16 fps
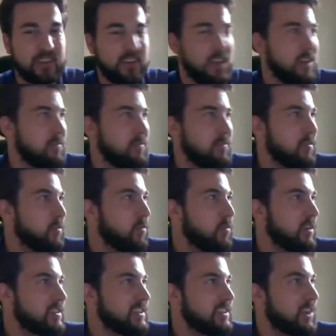If you
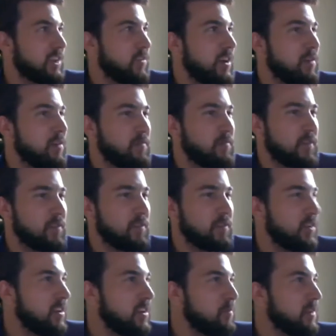want to stick around, feel free.